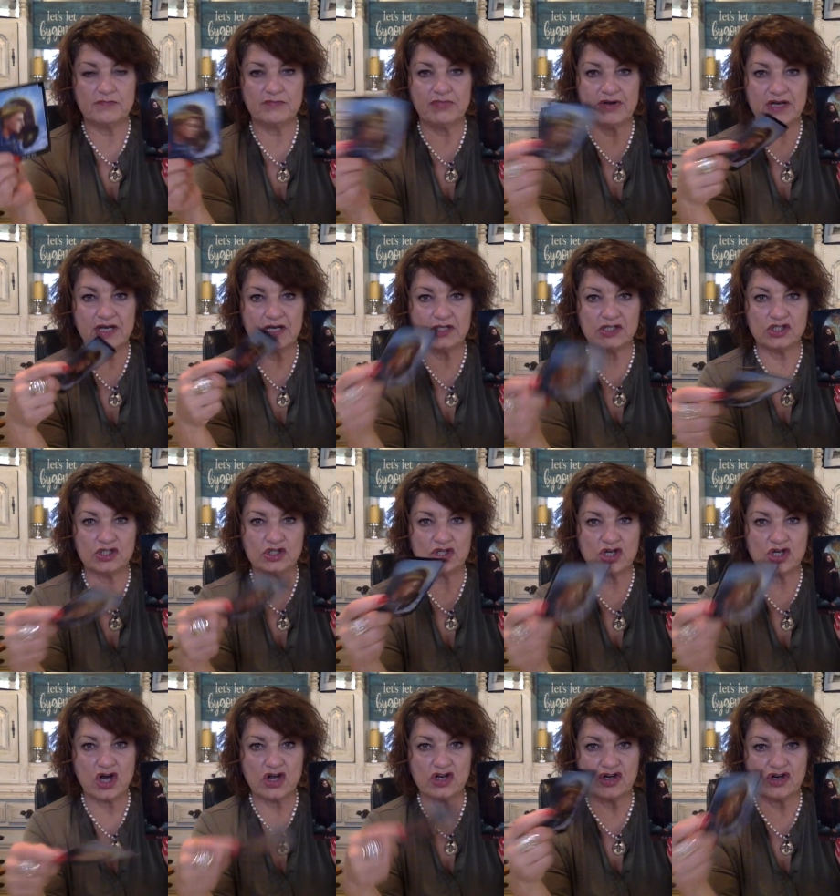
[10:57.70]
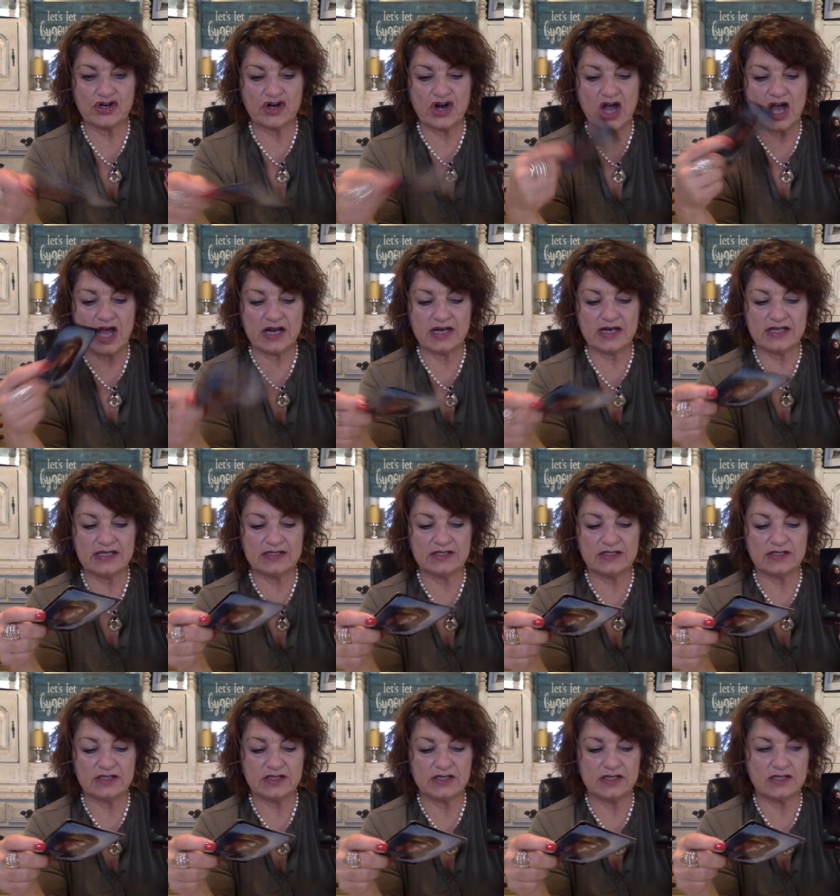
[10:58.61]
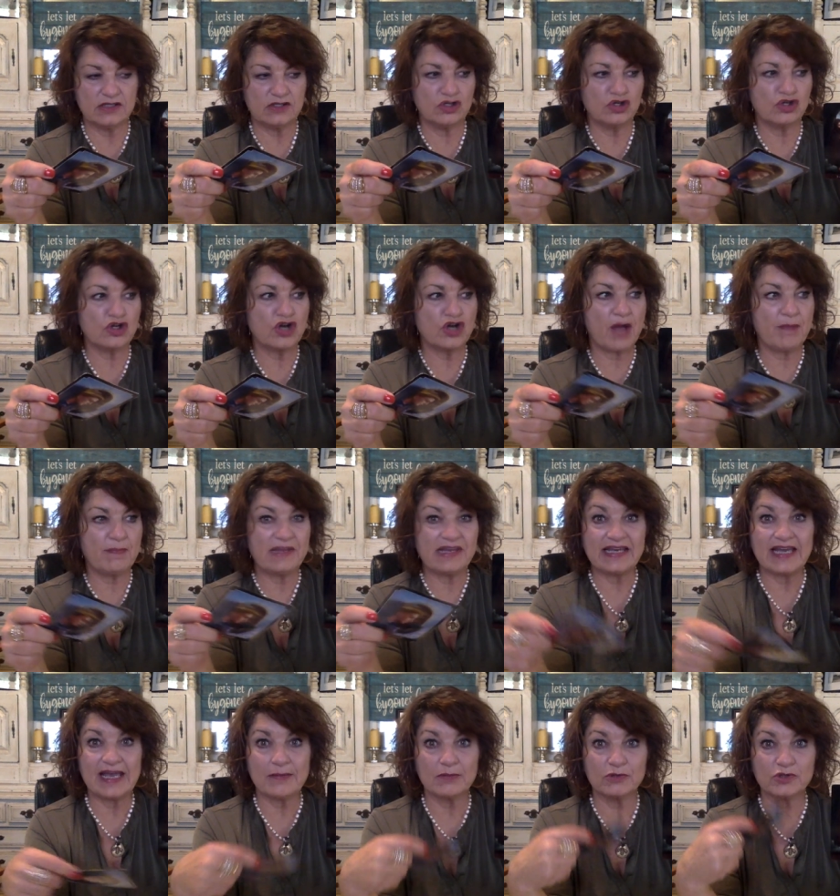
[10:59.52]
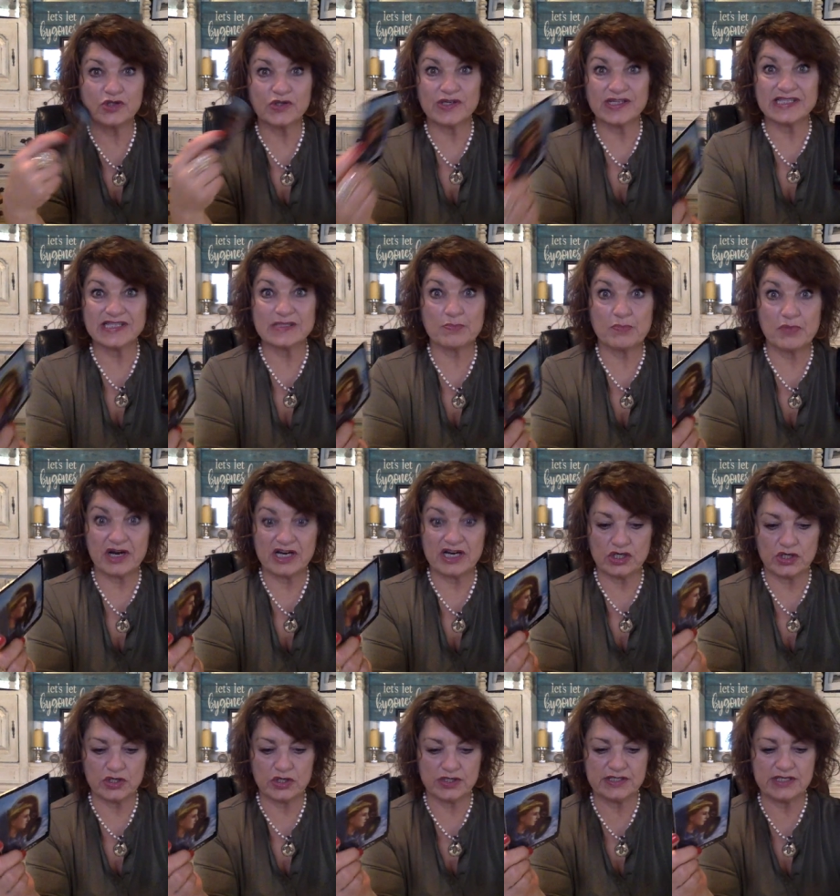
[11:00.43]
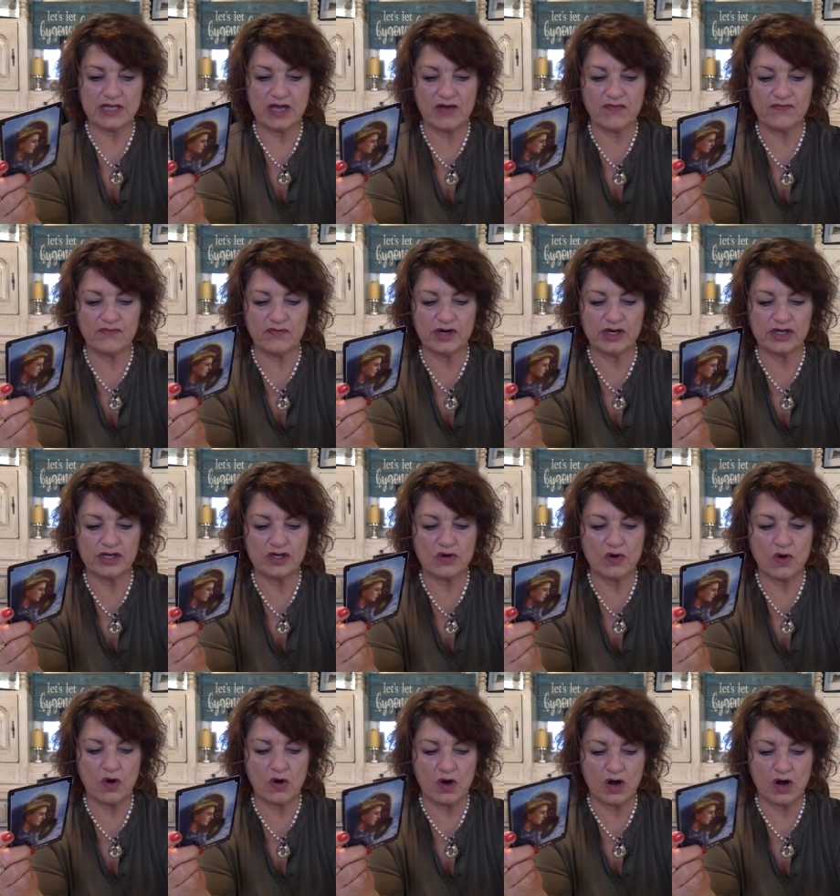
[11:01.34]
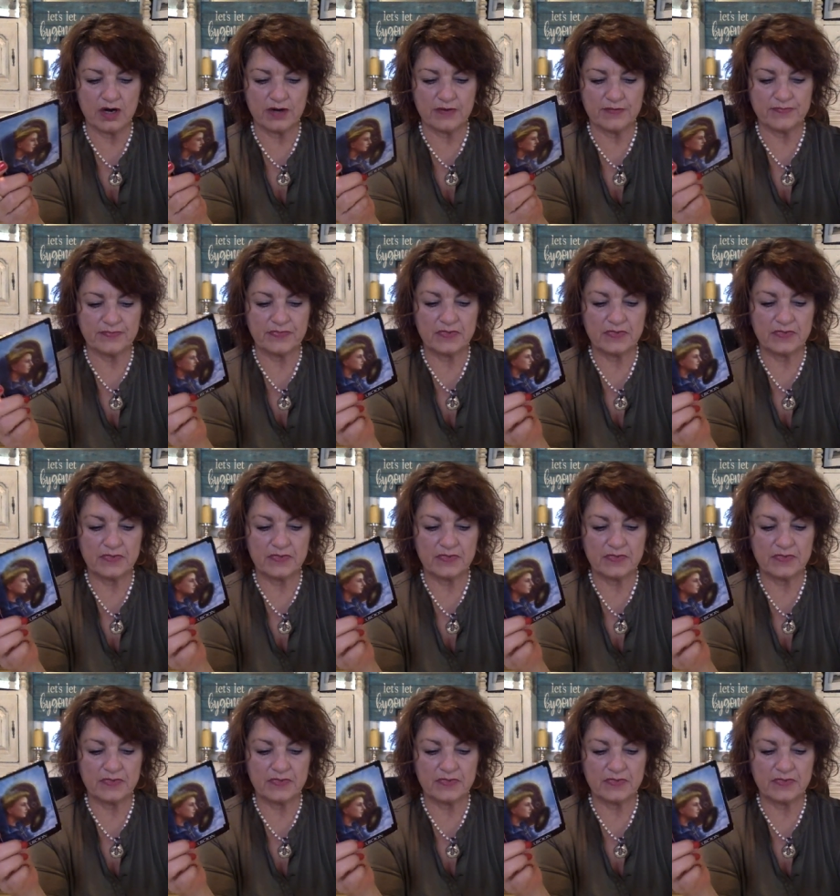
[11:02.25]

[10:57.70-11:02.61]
because you don't you're not it, it, you're not being able to express yourself where you are.